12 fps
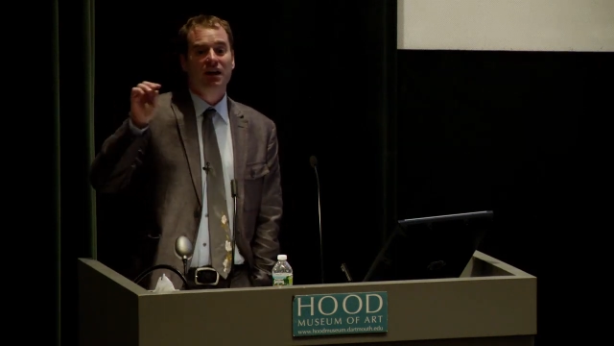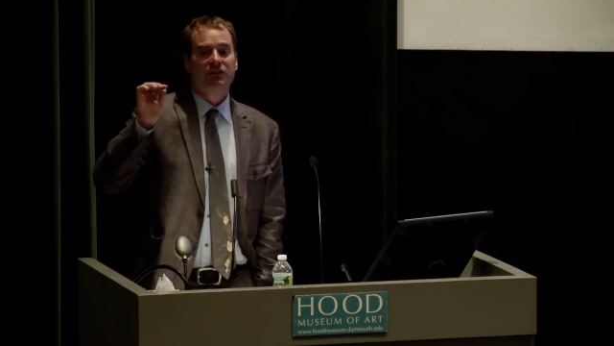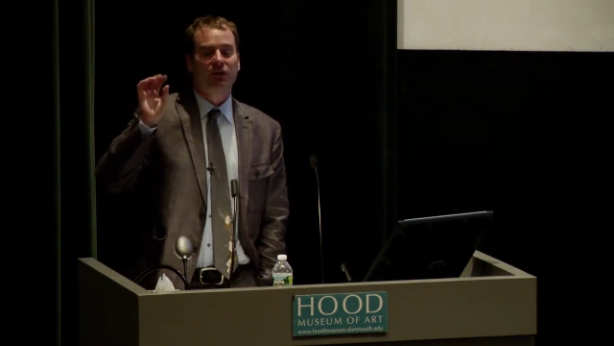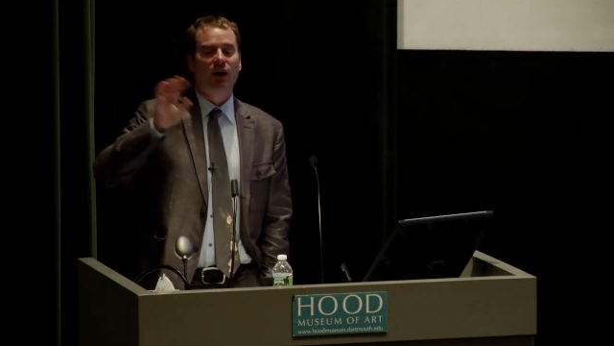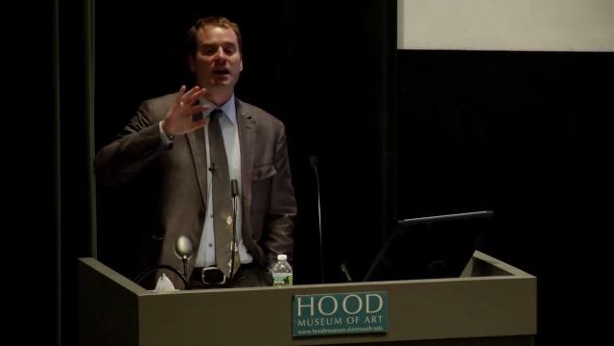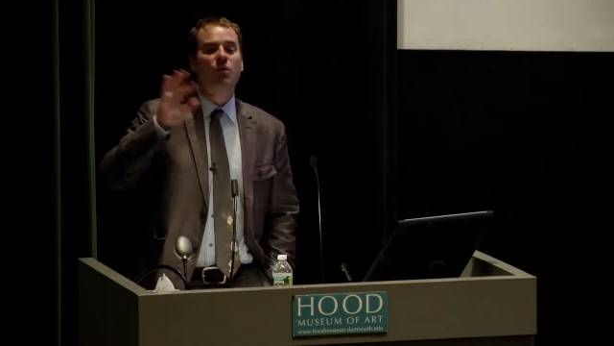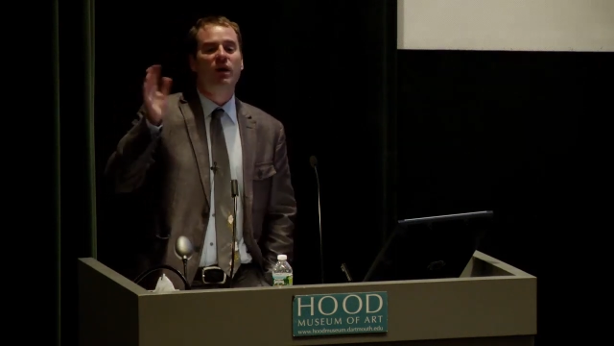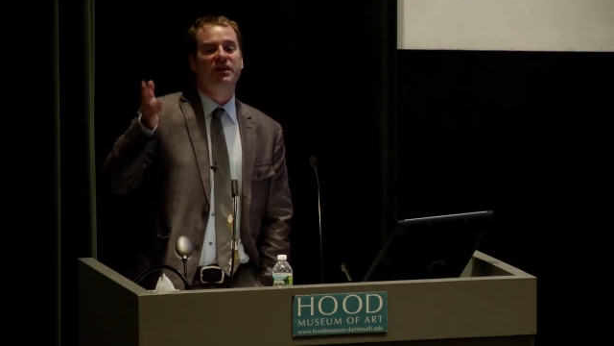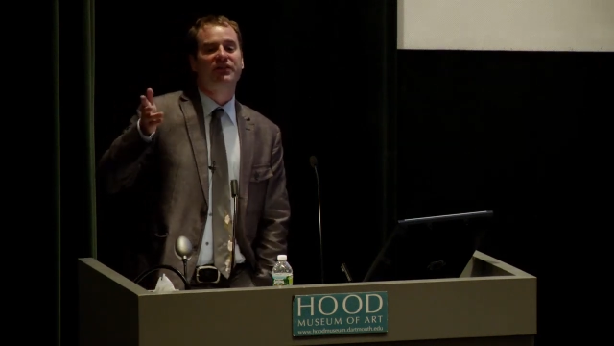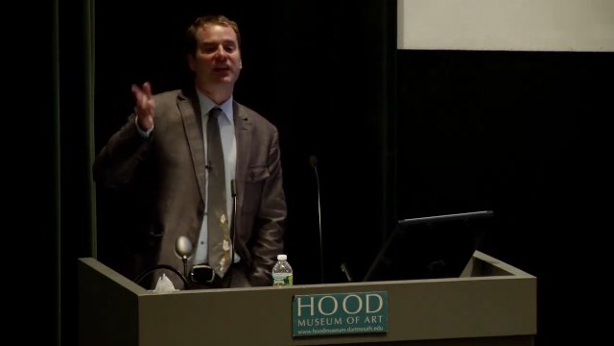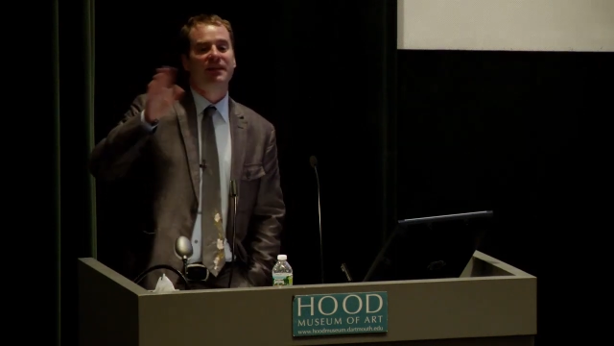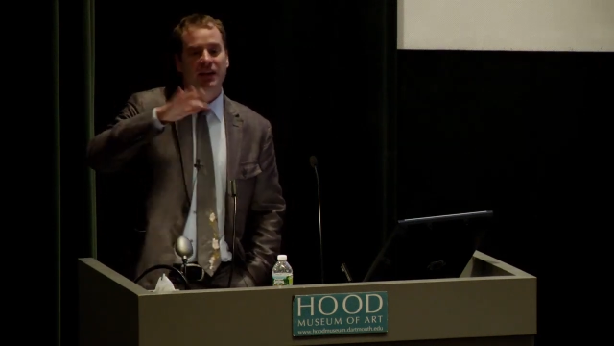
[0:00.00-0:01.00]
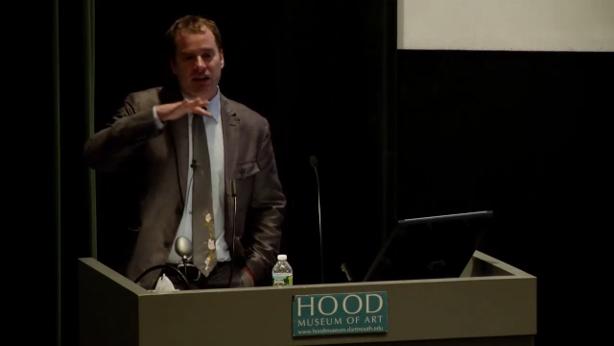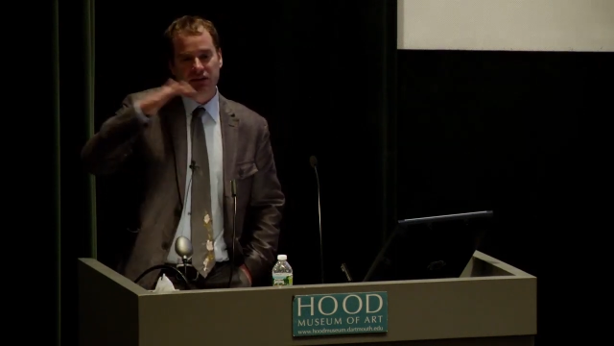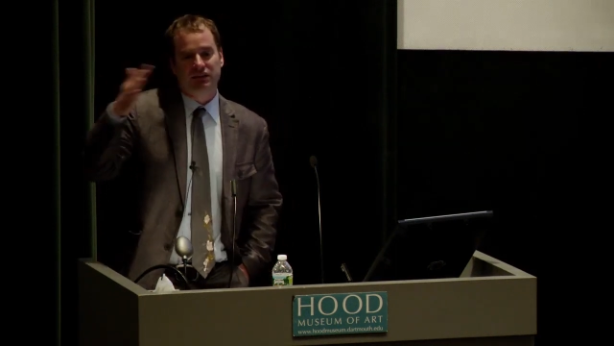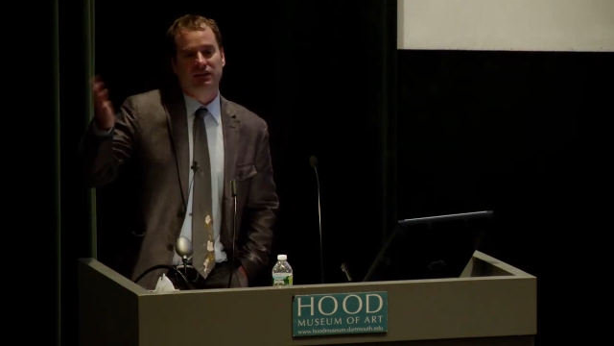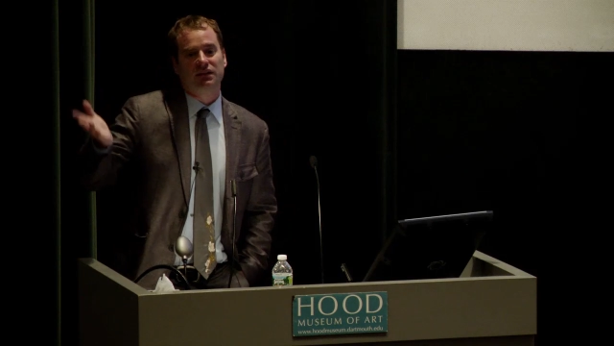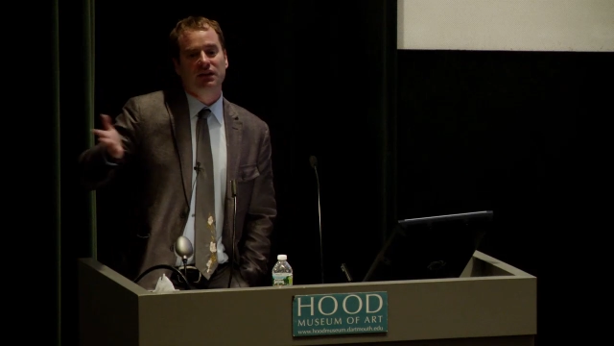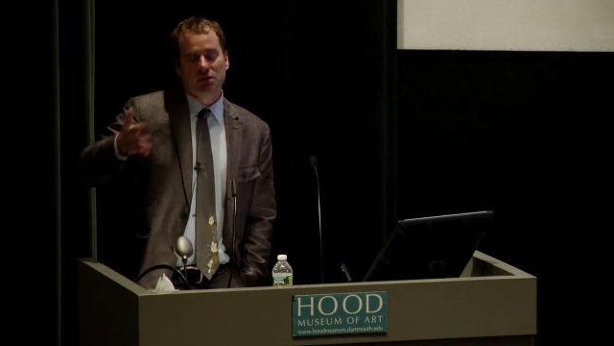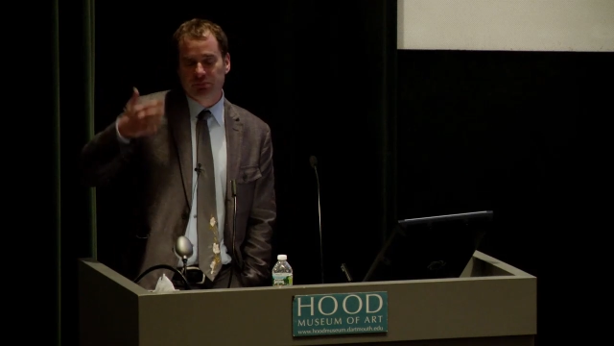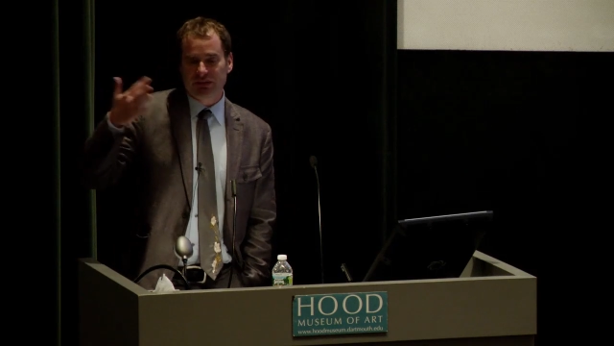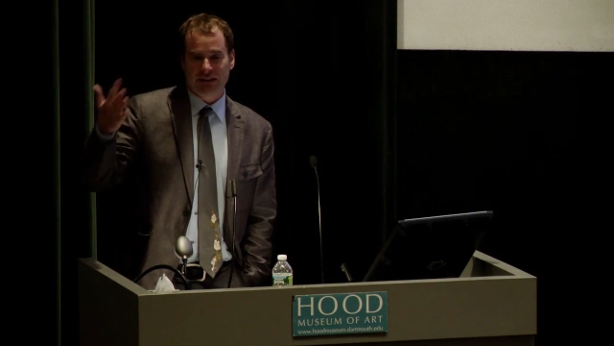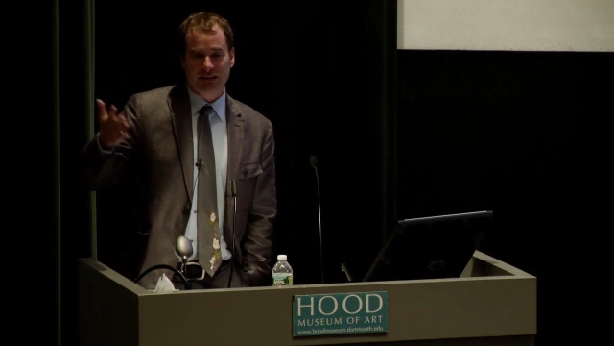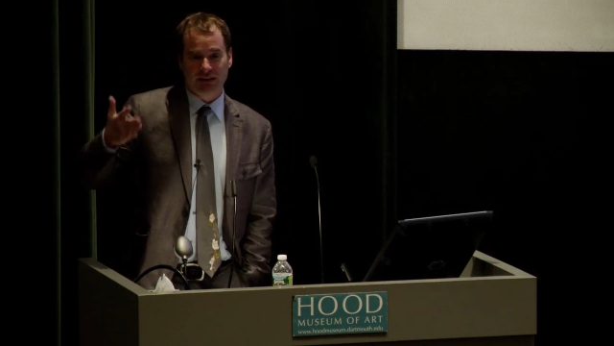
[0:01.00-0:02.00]
So I don't want to say that it's
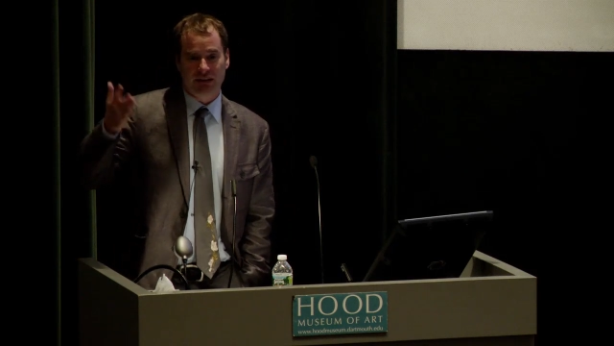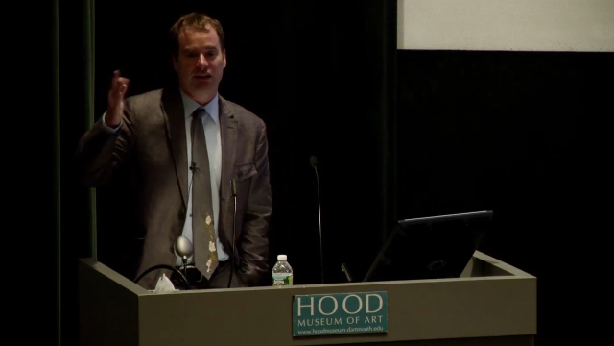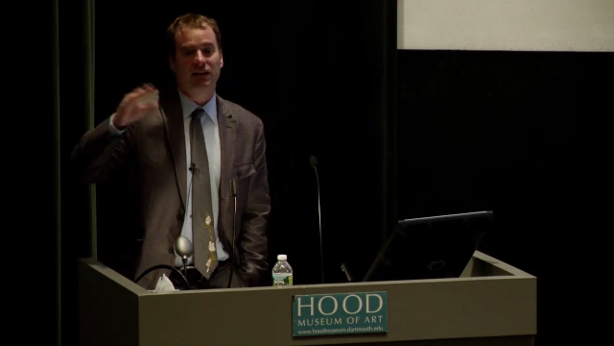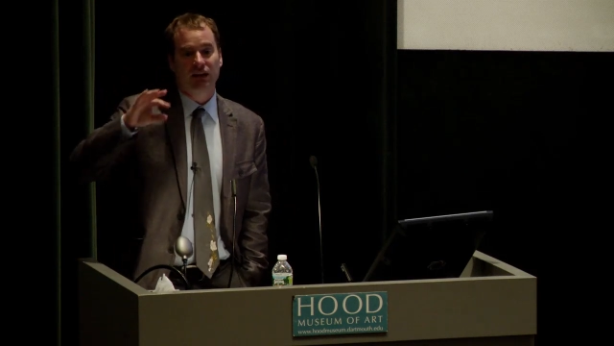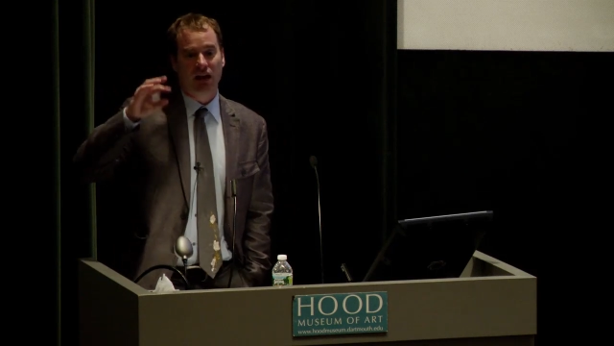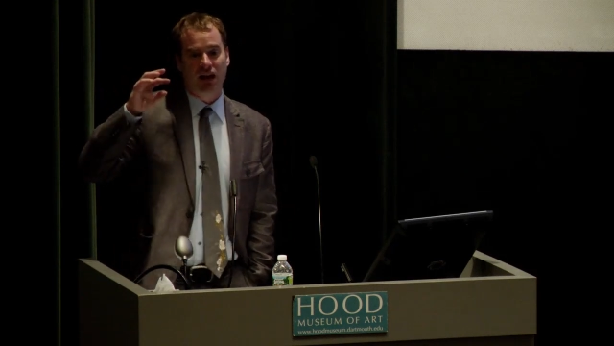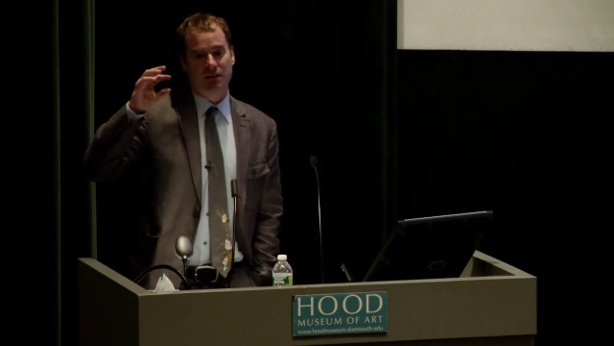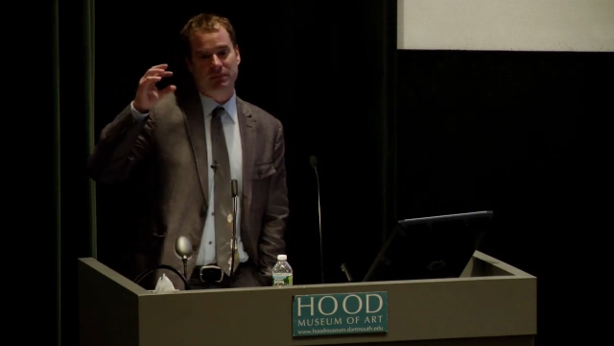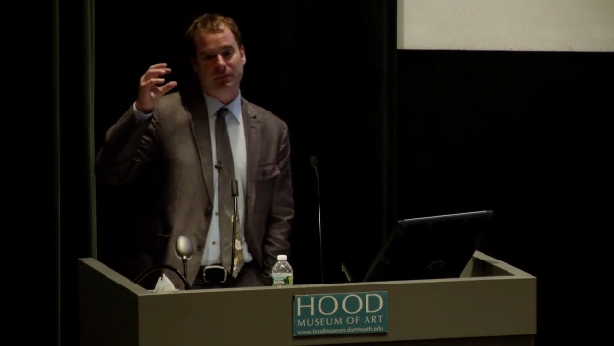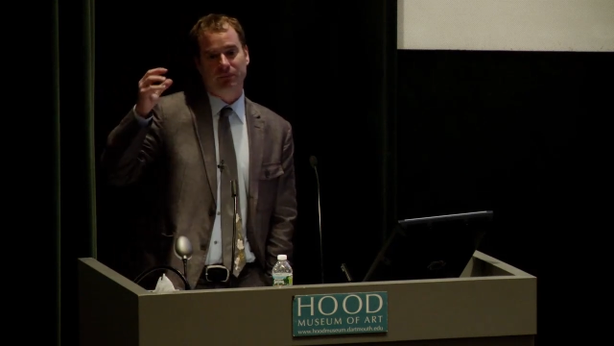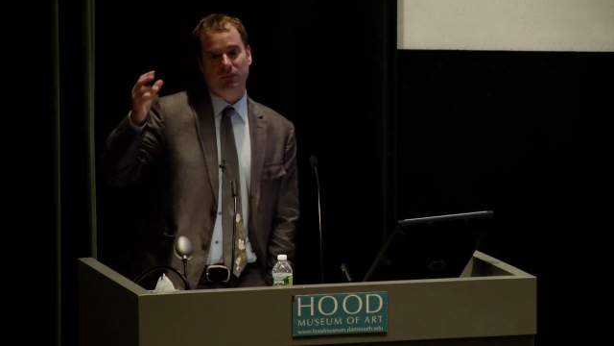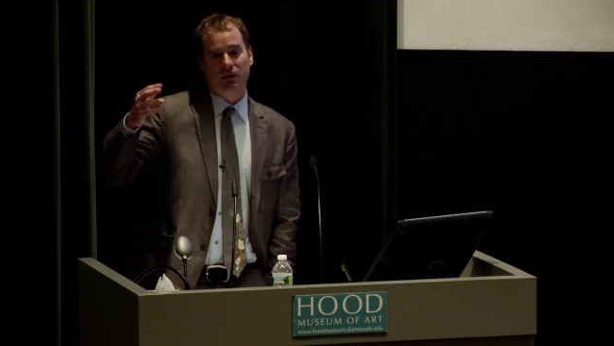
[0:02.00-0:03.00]
completely um,